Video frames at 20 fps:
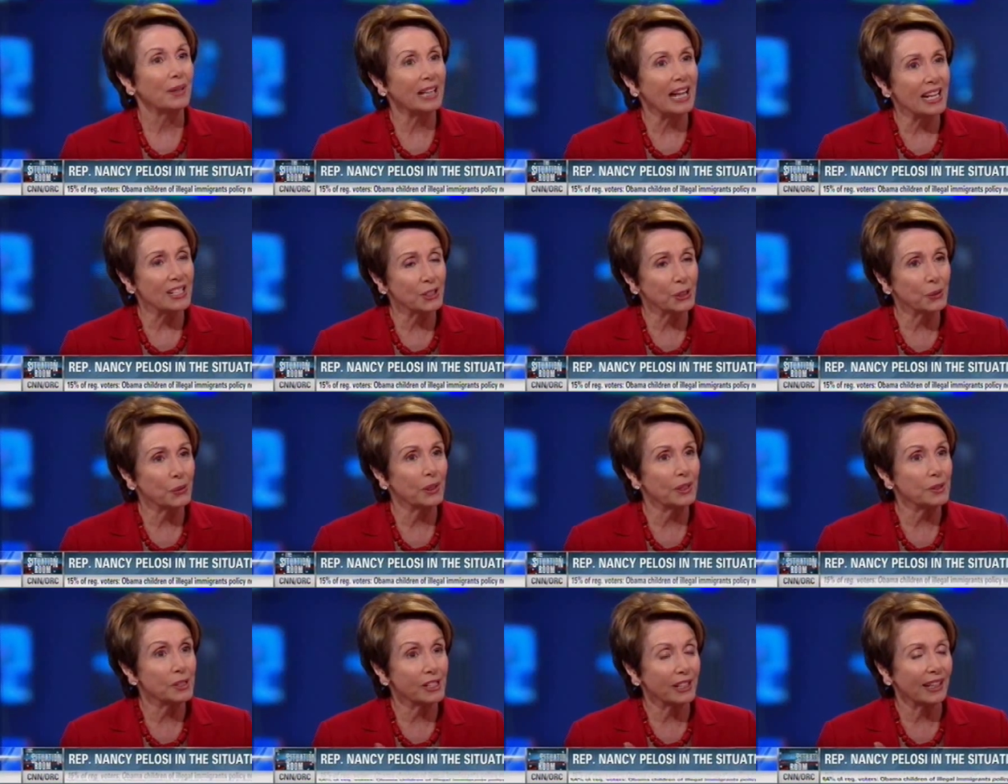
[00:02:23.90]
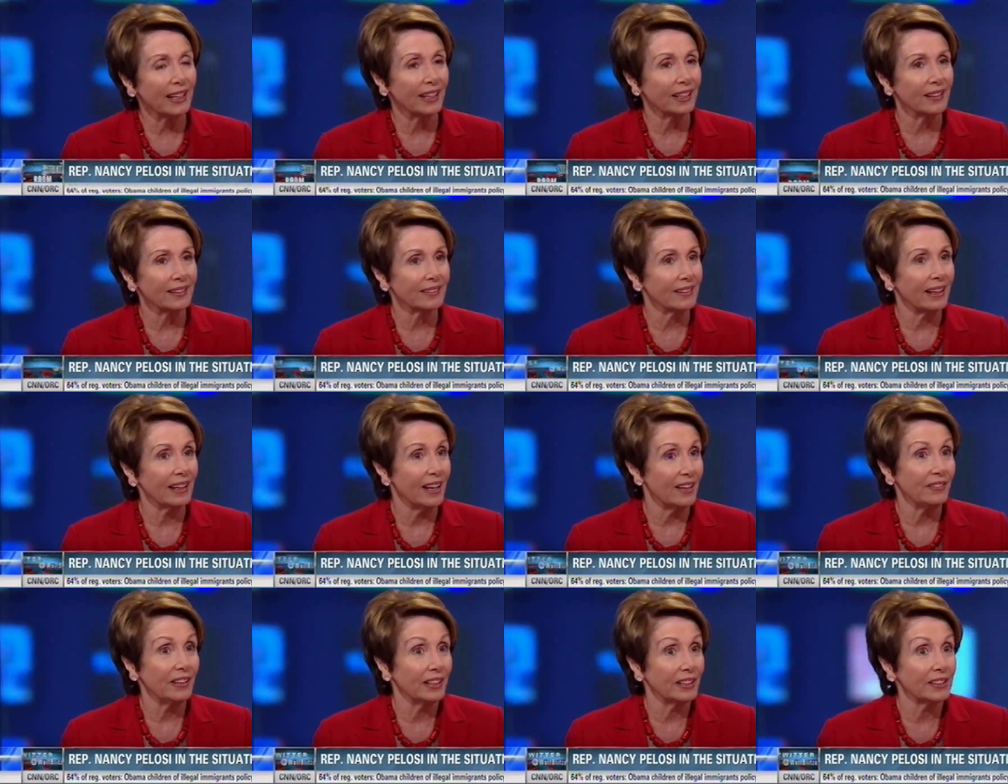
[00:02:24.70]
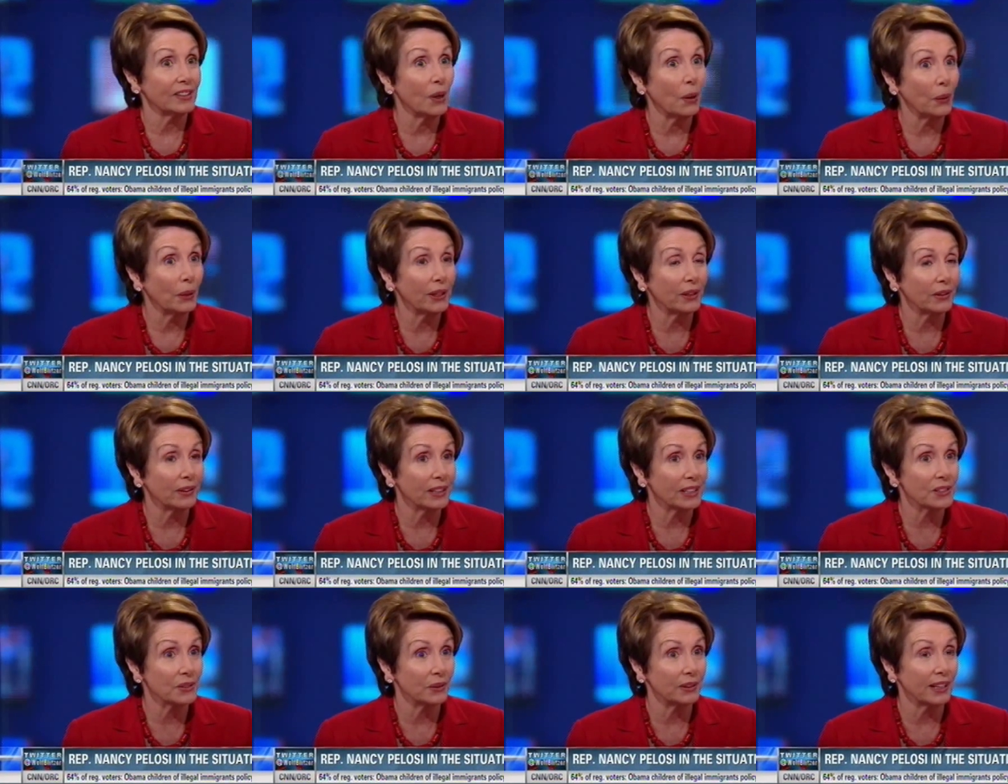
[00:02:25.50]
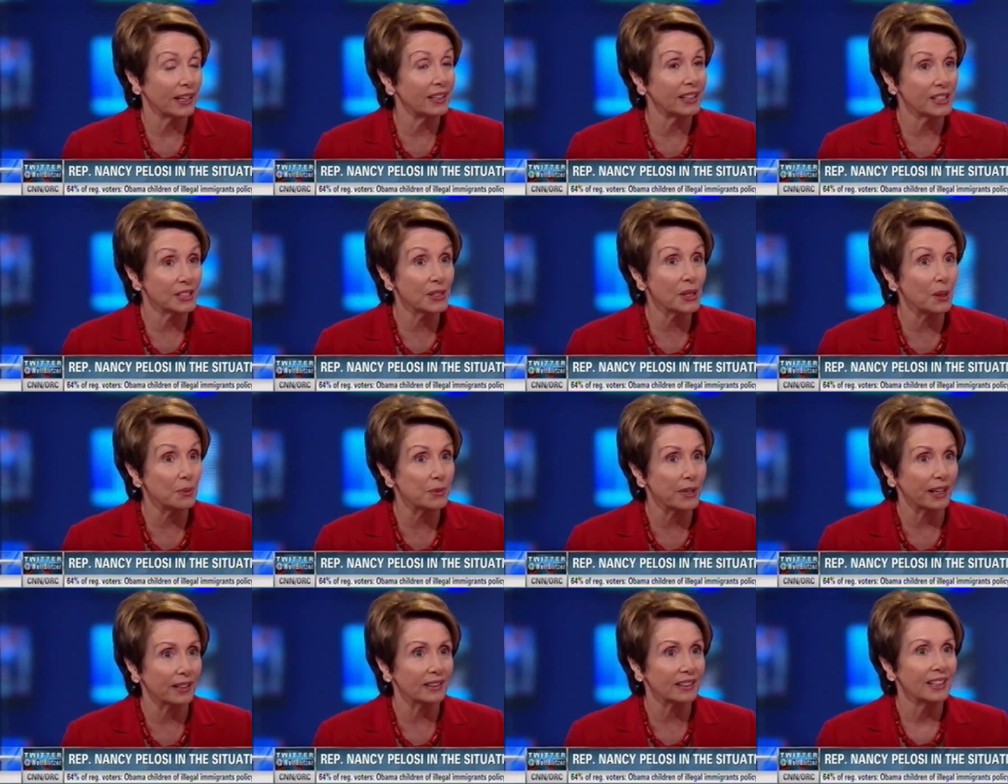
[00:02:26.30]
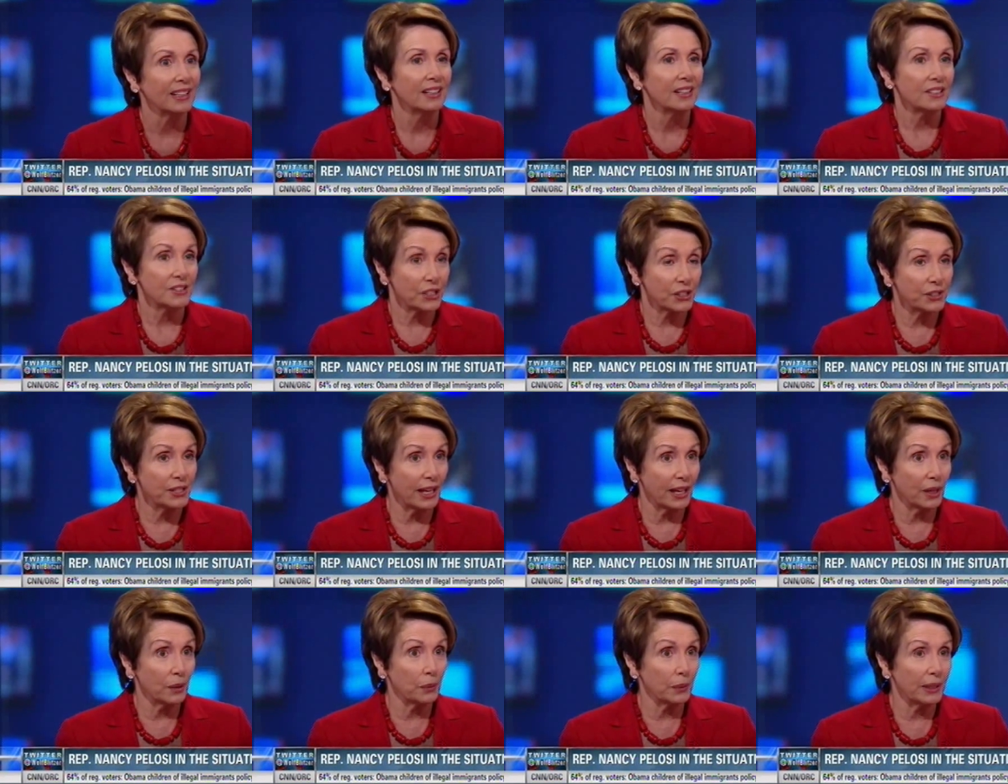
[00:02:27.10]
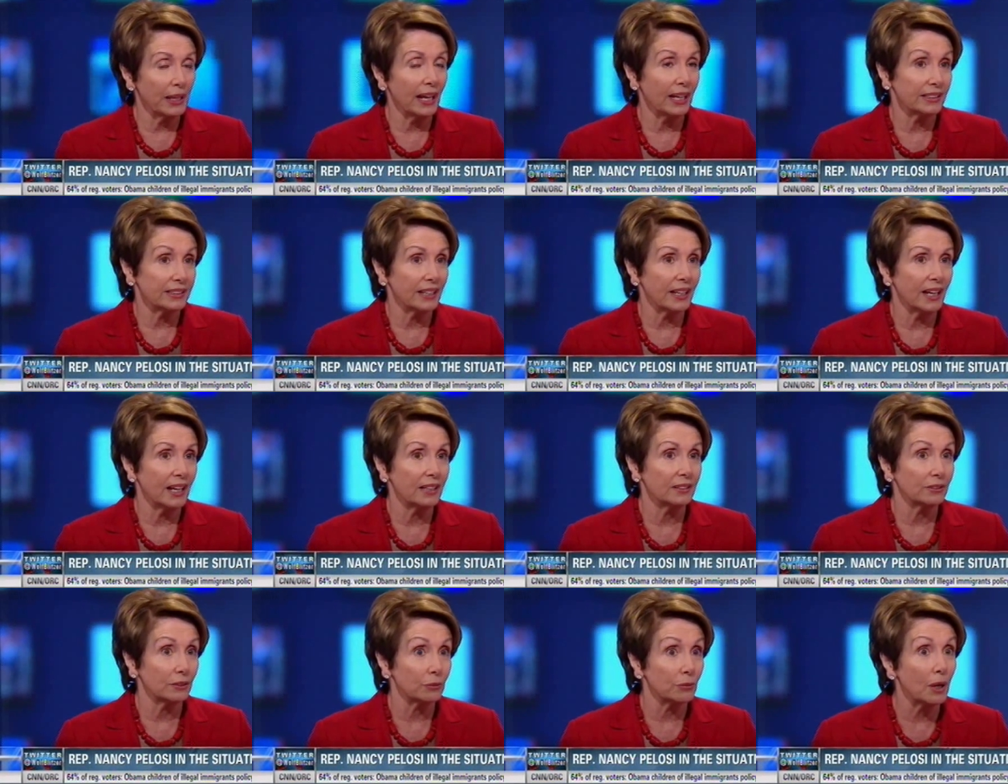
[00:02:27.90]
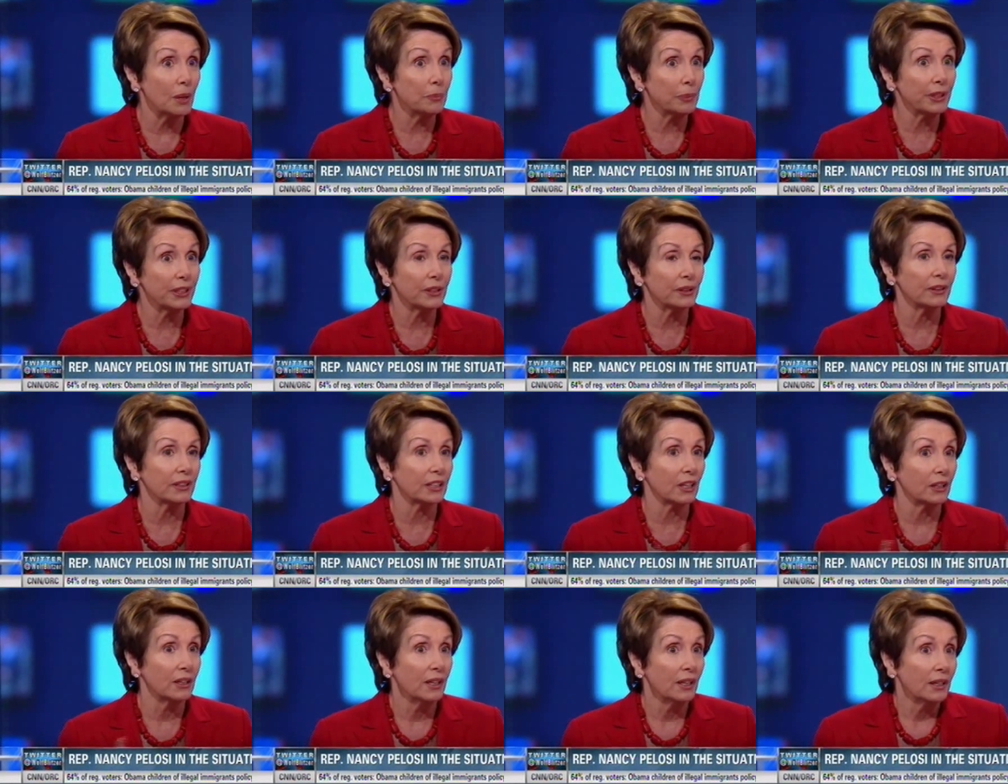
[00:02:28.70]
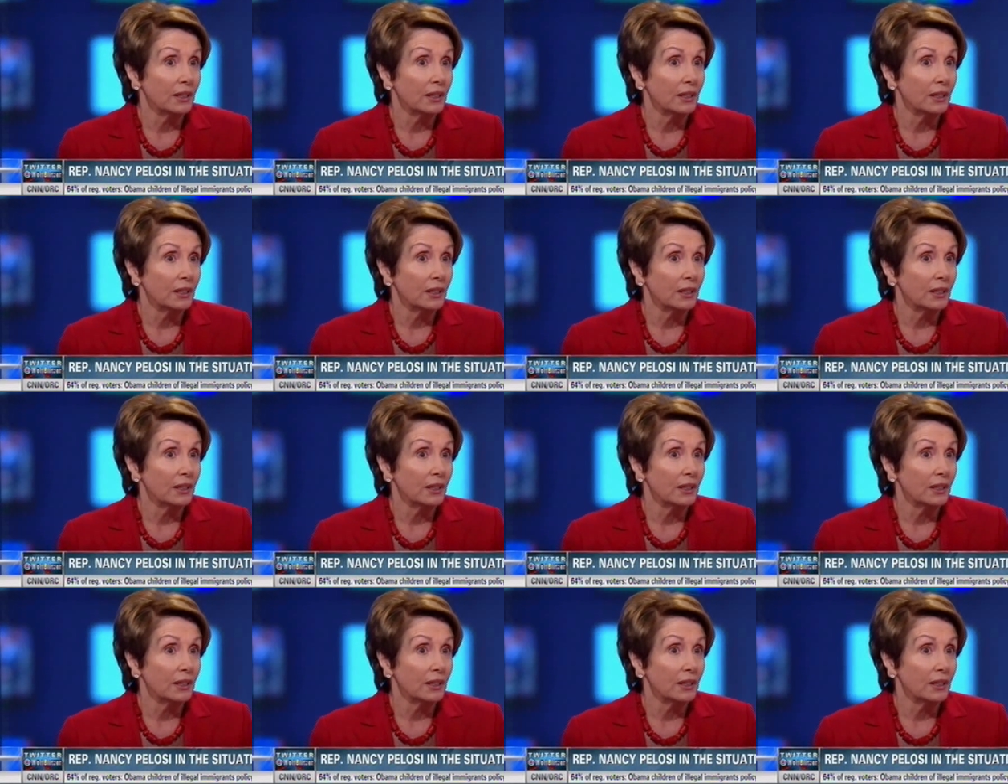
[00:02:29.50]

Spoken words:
But as you indicate, they have had no hearings on any subject. Today we had to have a rump hearing.